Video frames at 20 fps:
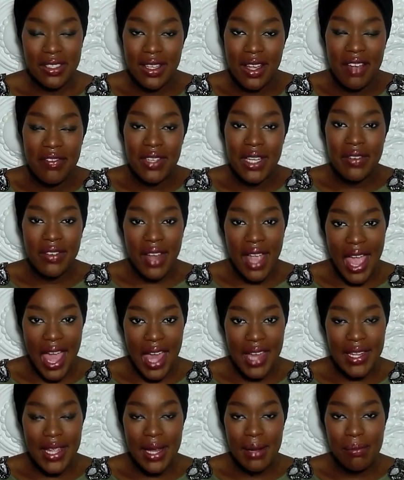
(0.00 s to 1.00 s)
And I've never
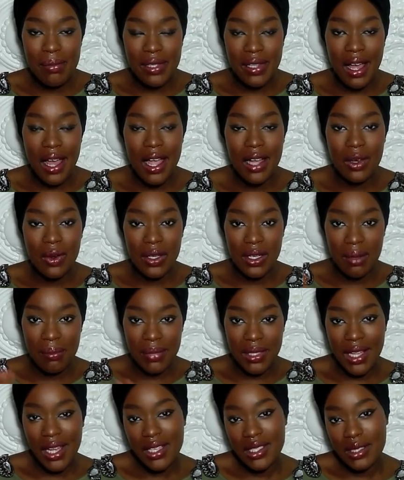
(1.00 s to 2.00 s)
had a blog on a
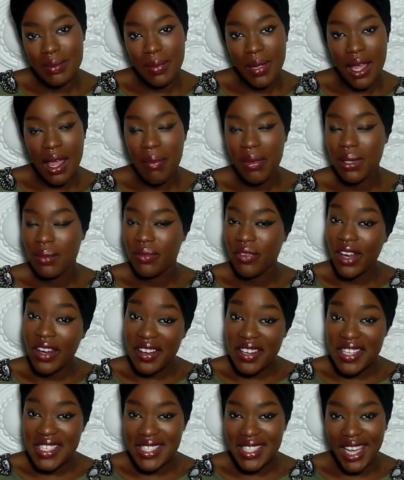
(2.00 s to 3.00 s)
blog spot, but I'm
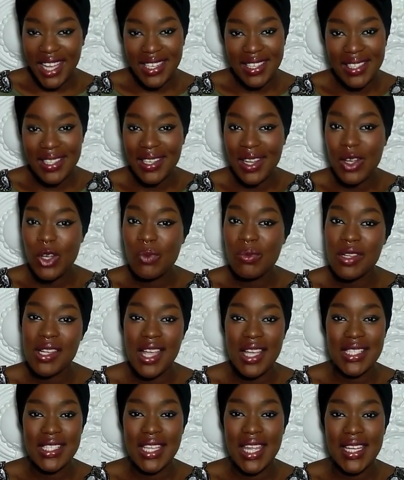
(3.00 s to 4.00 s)
very excited and I hope you
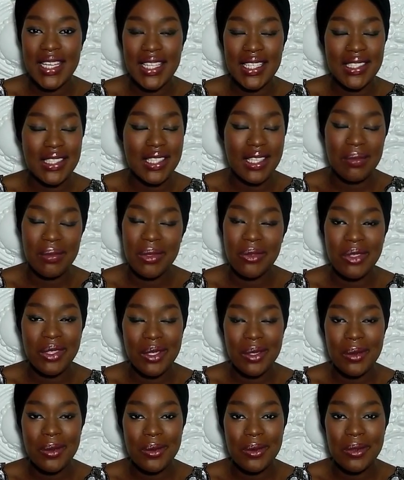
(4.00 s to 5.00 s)
guys like it. It's going to be
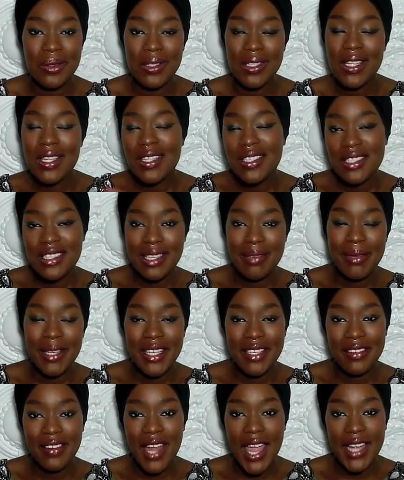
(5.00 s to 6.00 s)
really cool. It's going to
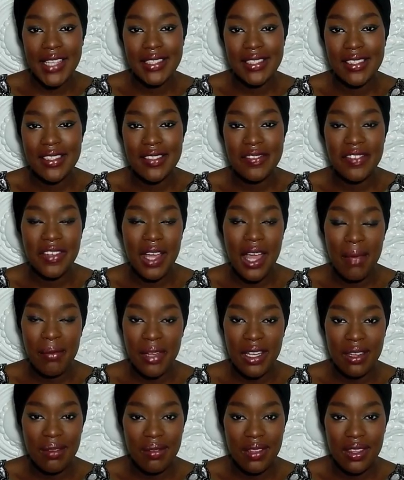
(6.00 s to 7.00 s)
be interactive. I'm
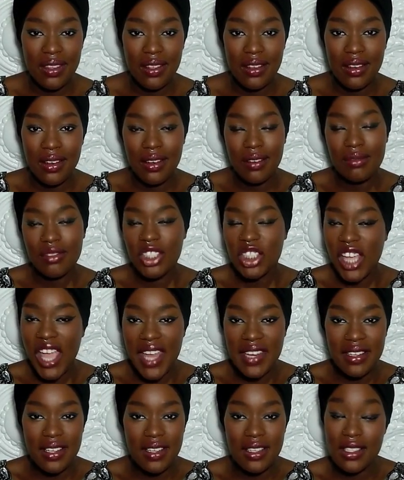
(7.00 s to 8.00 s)
going to be there
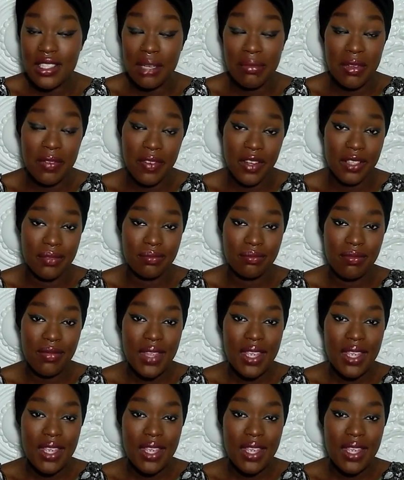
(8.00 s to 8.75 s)
chatting. It's going to be fun.